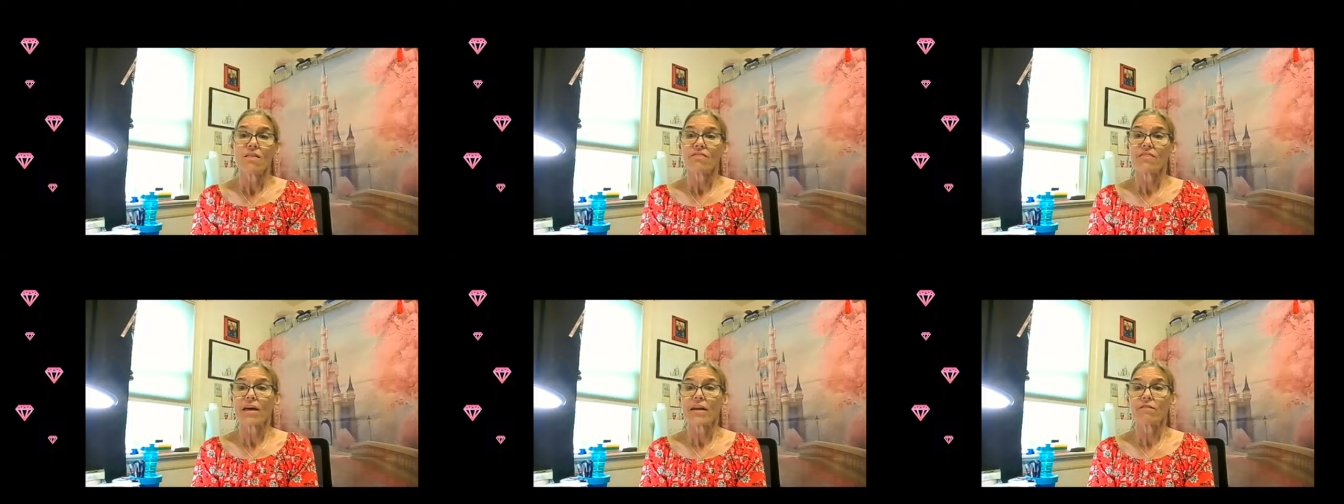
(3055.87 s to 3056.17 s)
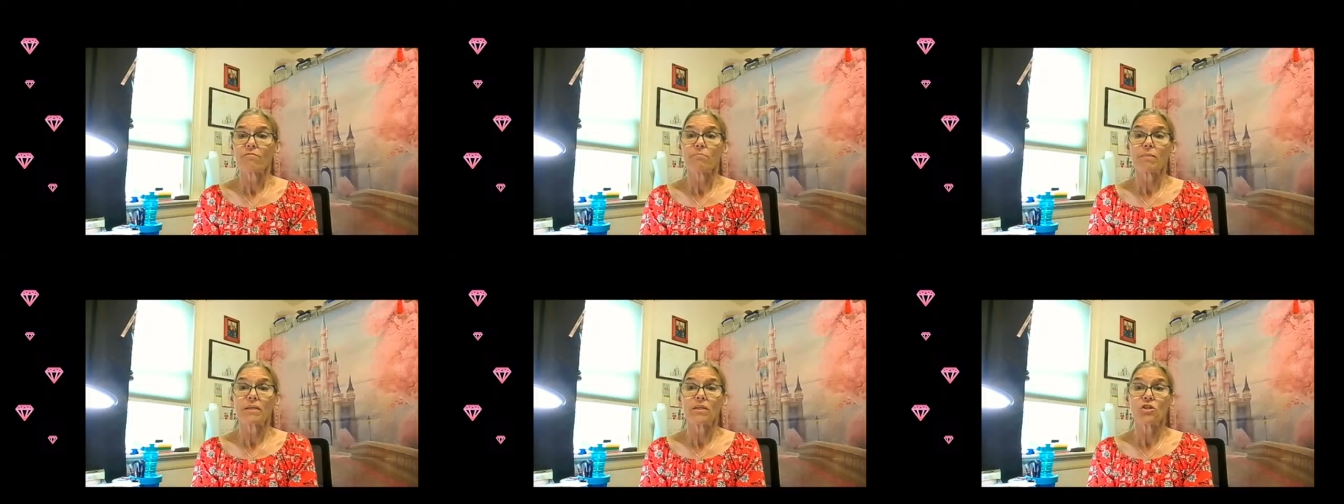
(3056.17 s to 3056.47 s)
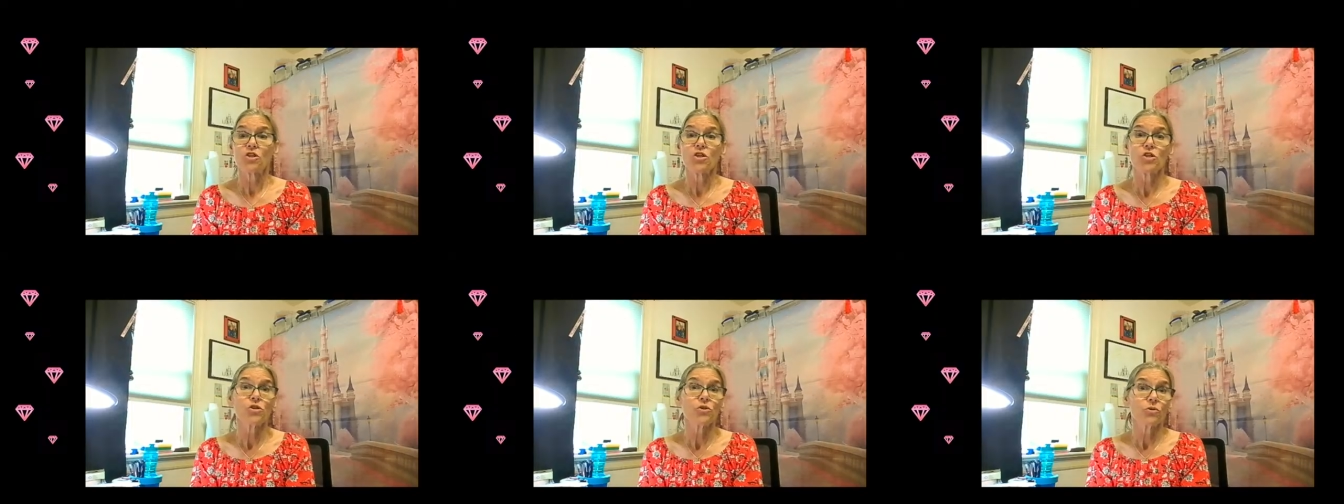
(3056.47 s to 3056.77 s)
that have been
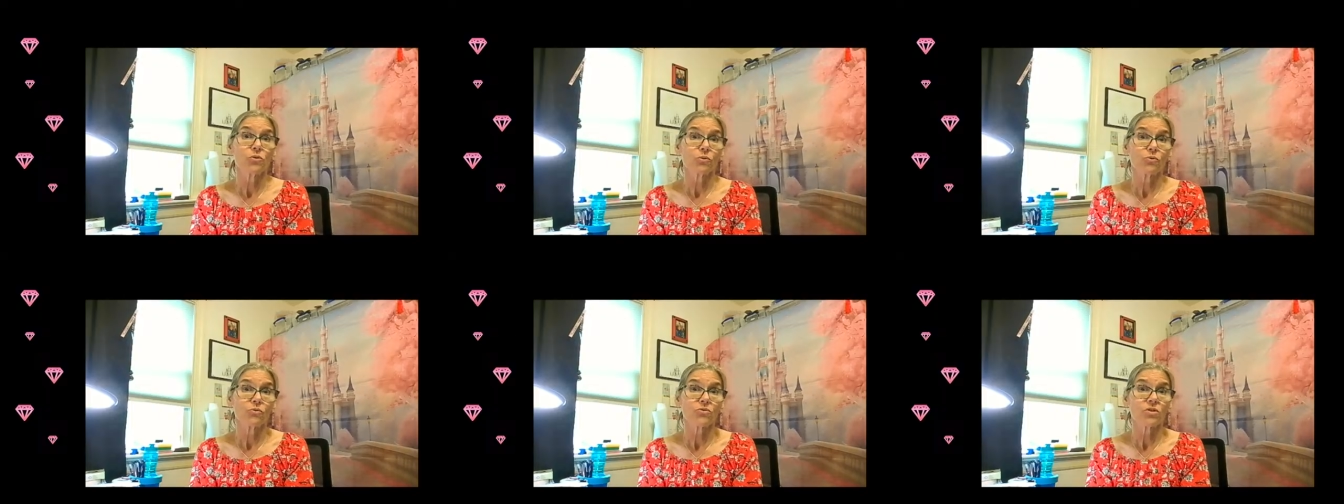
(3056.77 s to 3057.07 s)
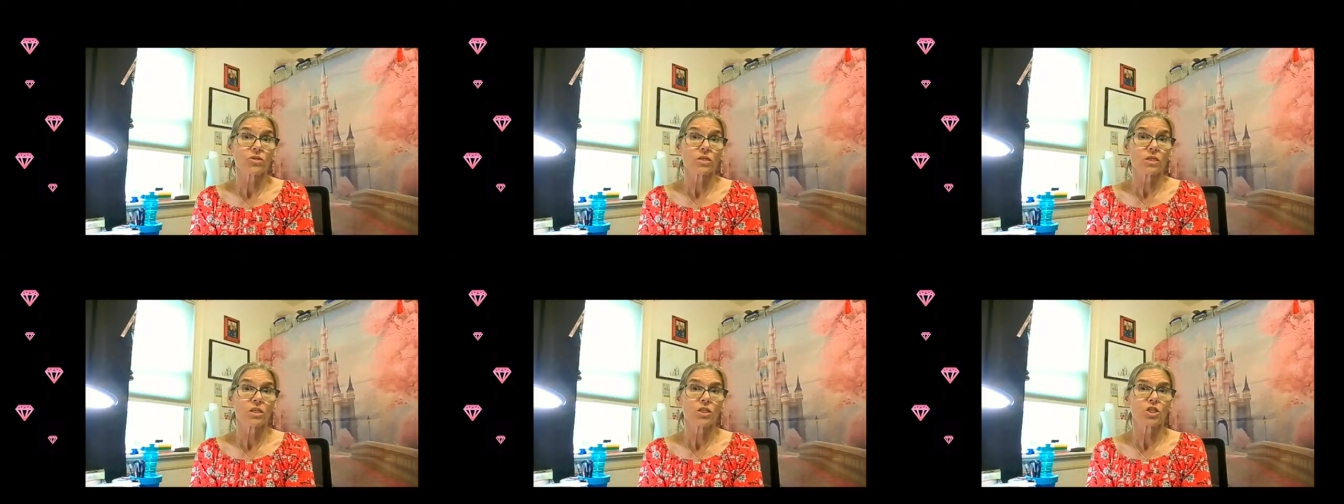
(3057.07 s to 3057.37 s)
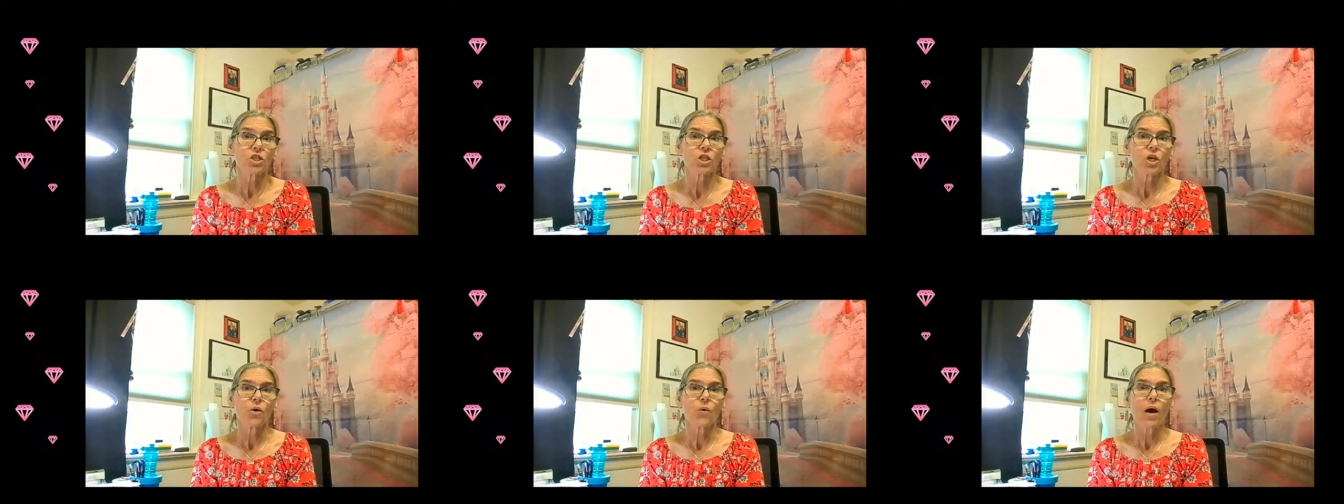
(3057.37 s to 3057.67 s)
used.
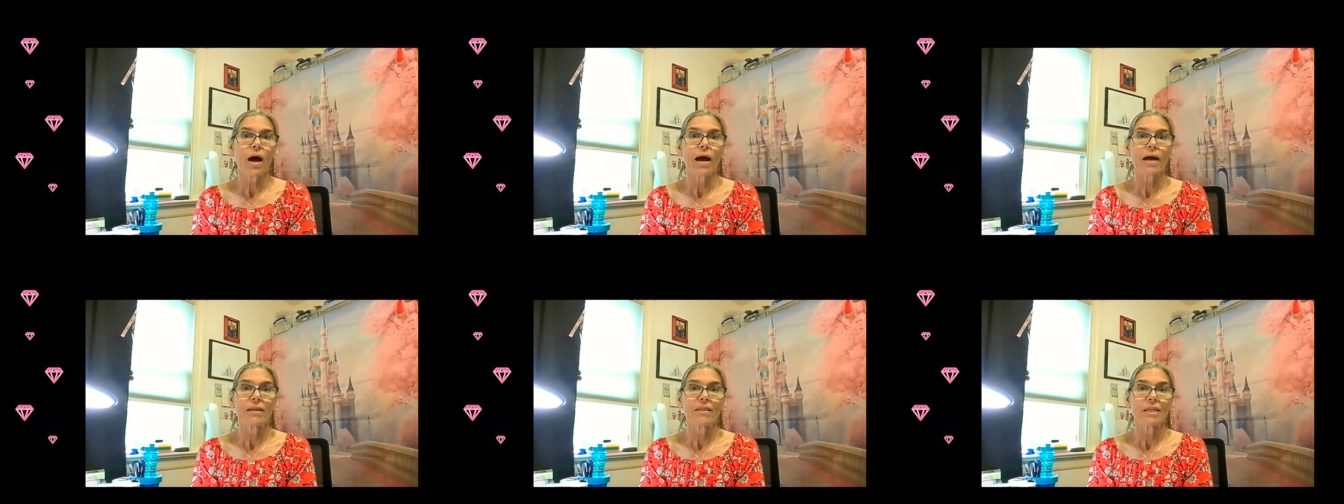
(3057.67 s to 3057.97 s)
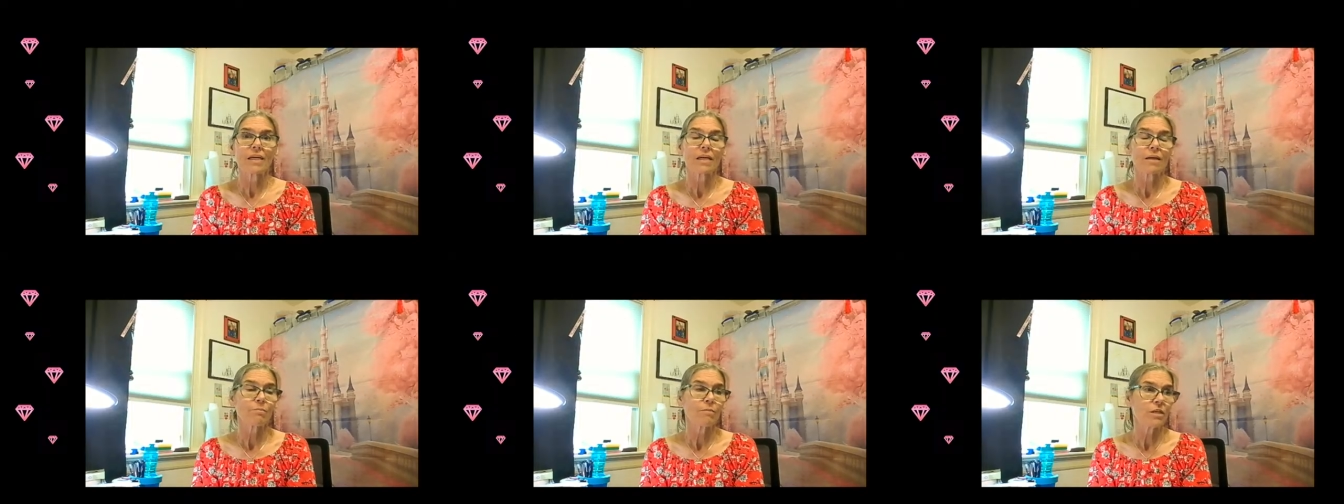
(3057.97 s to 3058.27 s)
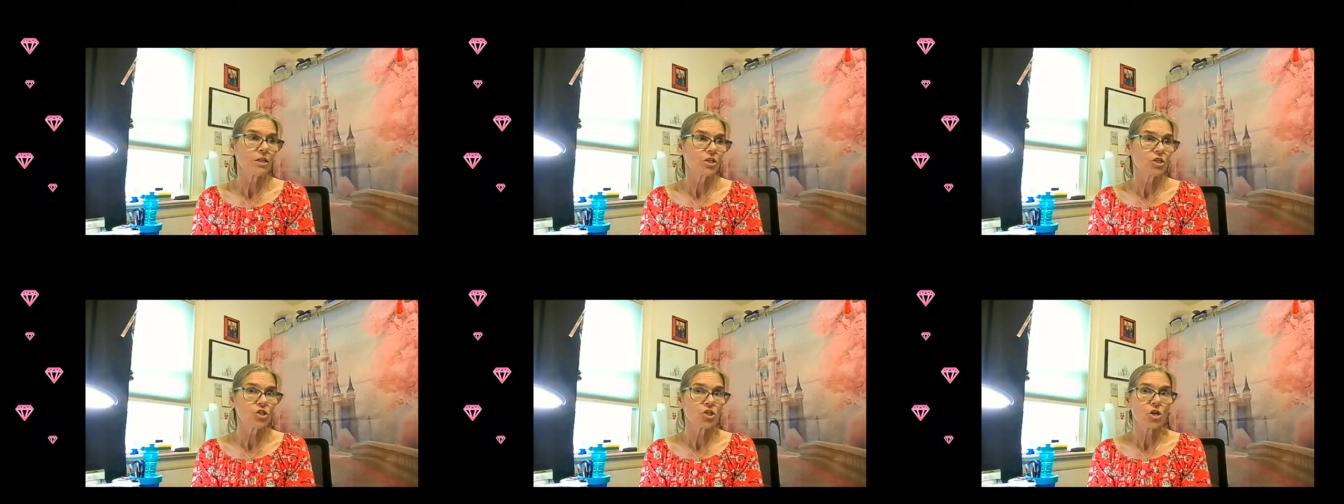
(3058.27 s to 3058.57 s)
So I think I'm
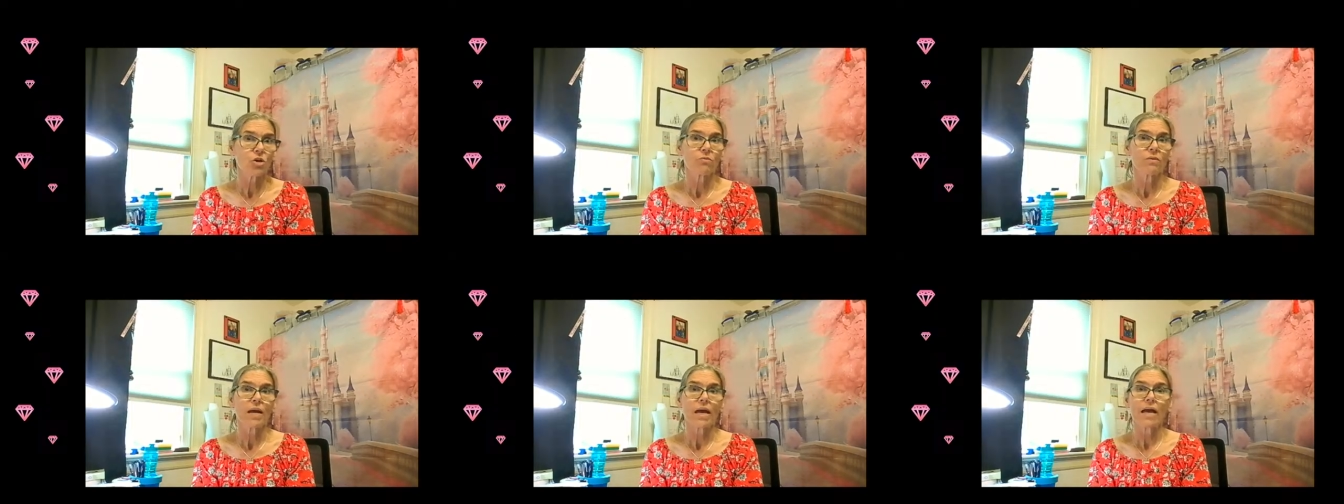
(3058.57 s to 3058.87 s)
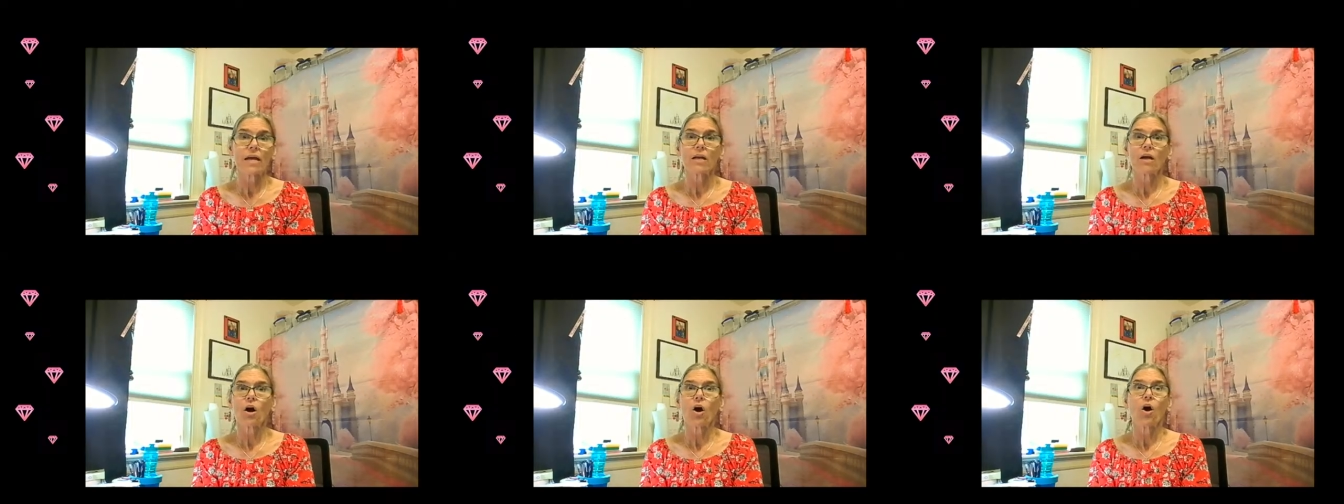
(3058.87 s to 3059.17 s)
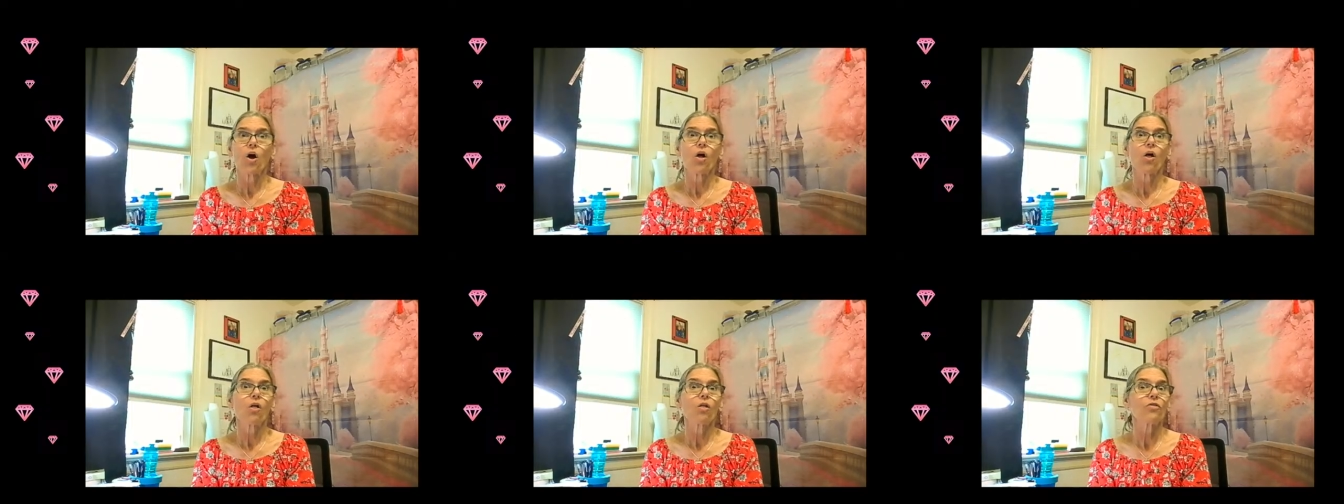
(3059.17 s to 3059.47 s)
going to donate
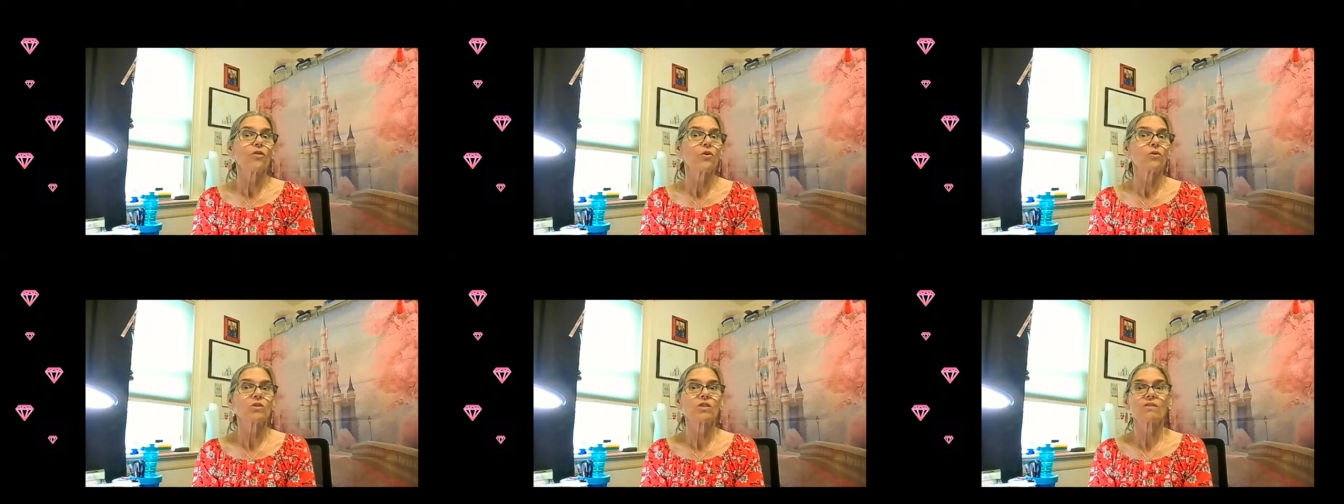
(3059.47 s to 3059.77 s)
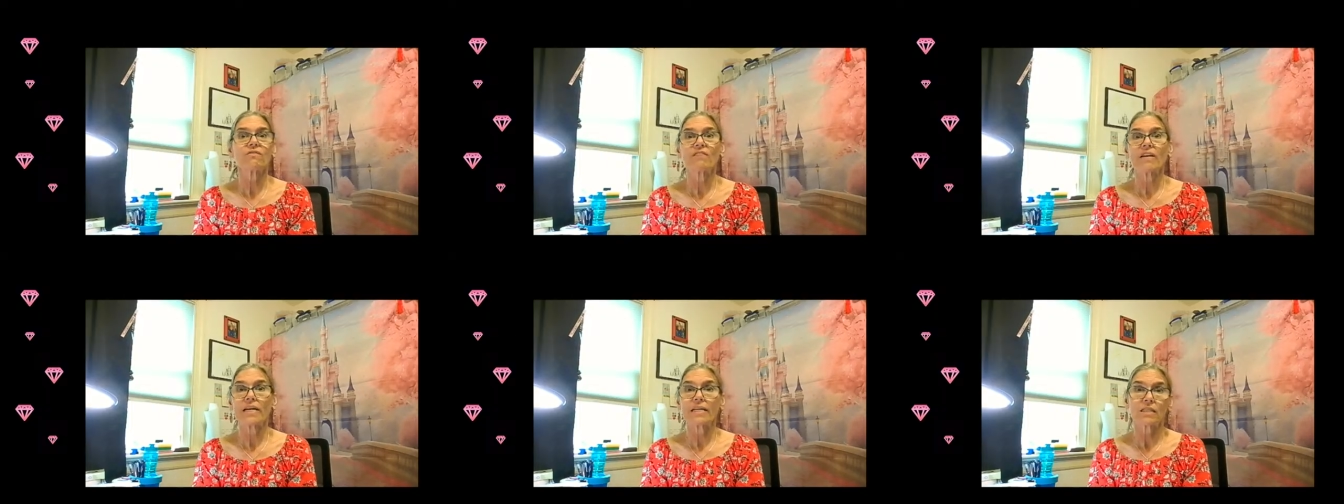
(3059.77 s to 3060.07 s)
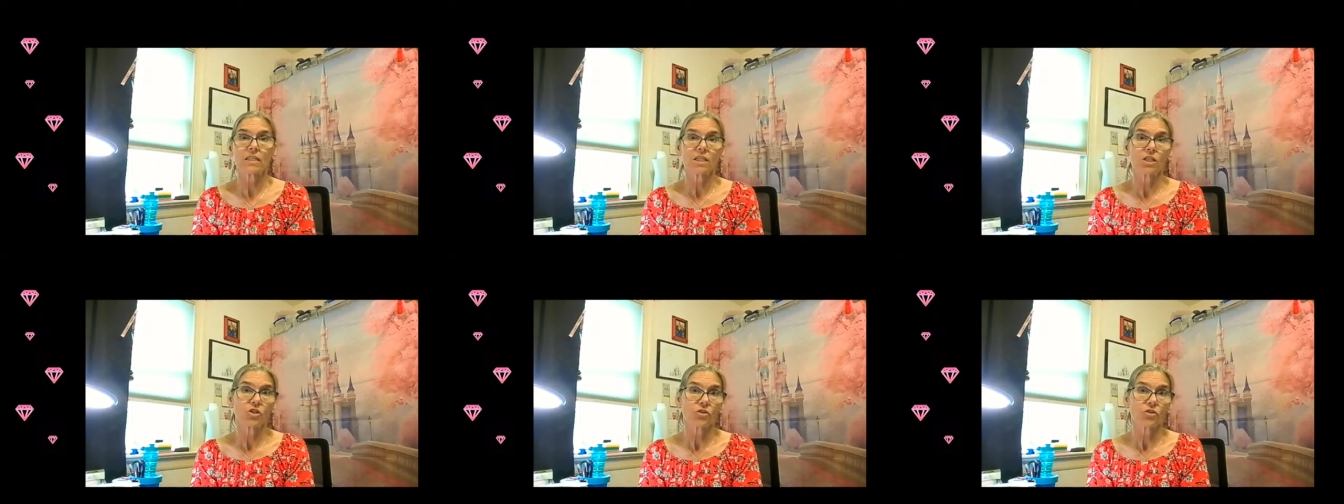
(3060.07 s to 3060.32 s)
all those fancy